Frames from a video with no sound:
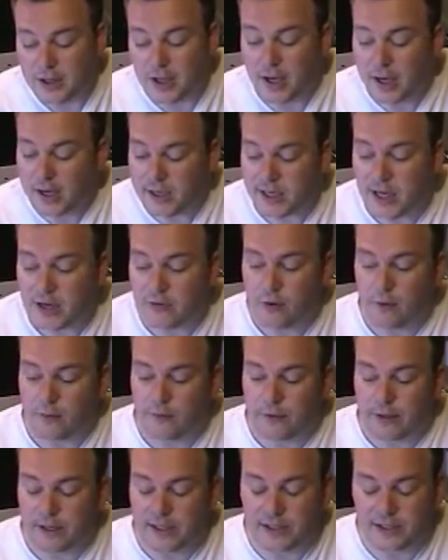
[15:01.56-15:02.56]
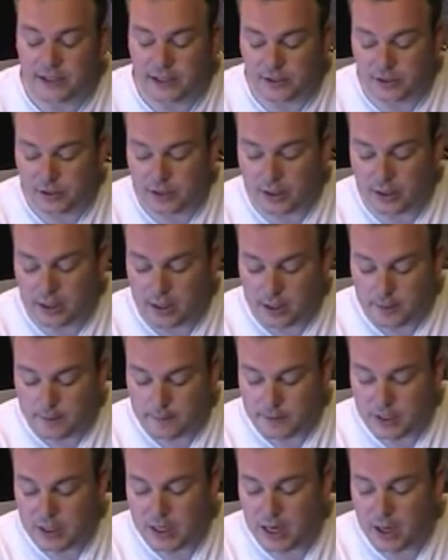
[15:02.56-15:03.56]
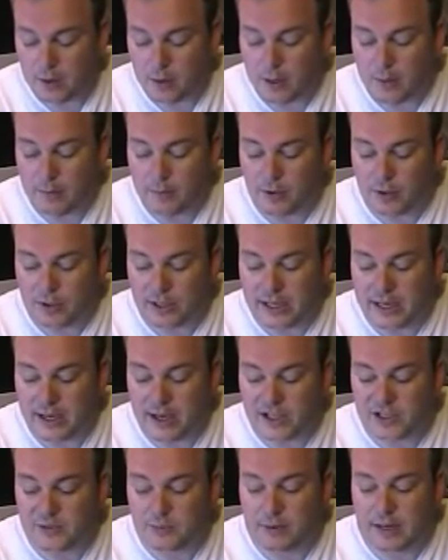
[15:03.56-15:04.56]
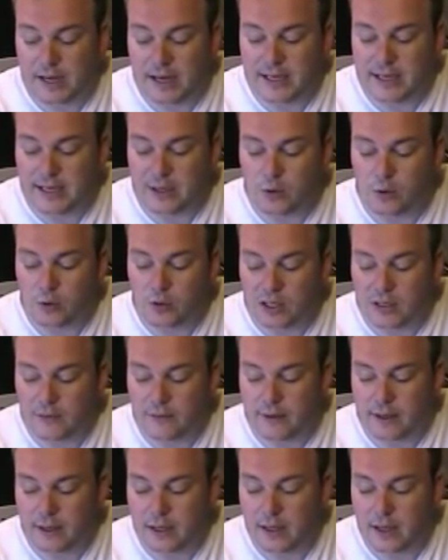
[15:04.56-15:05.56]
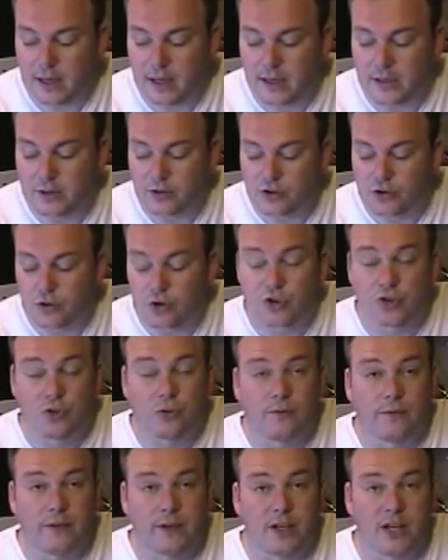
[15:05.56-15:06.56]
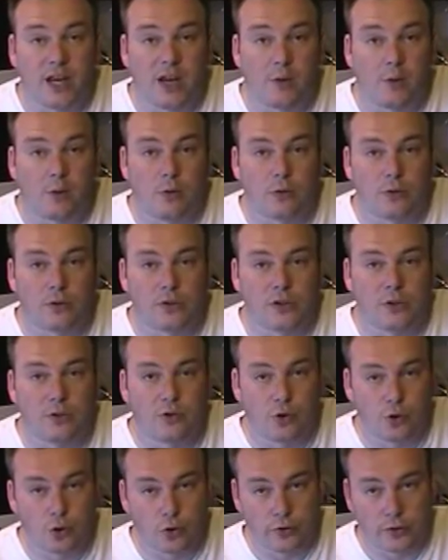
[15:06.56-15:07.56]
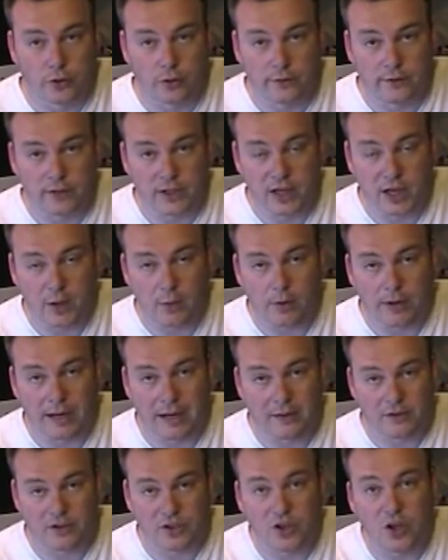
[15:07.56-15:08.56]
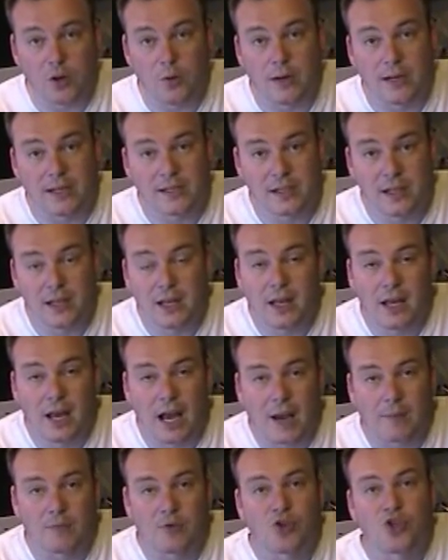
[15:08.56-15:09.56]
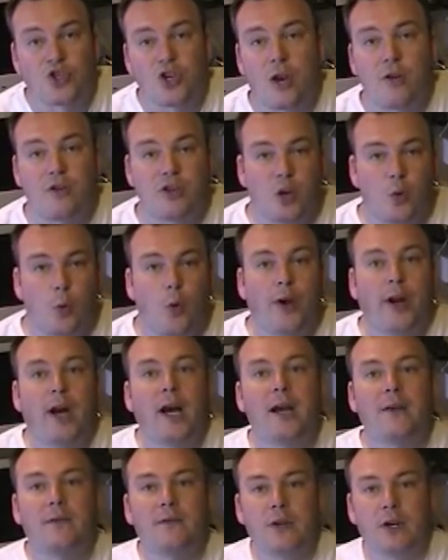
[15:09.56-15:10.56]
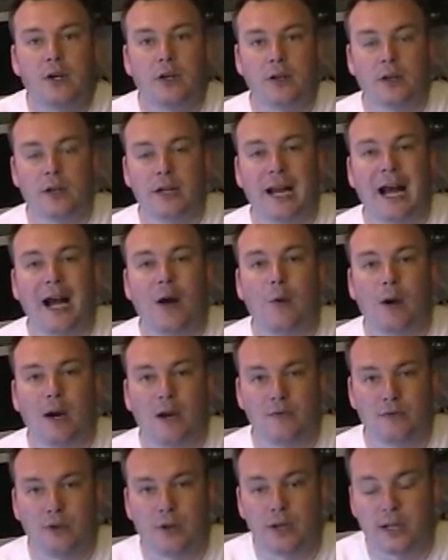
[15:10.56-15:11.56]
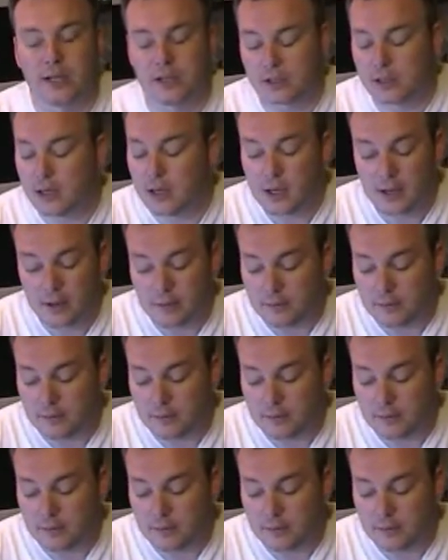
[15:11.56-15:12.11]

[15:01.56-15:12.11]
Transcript: the idea of this is that you know I'm not here explaining or giving a, uh, an instructional video or tutorial video on how to do it. I'm just showing you what I've done and how I've done it.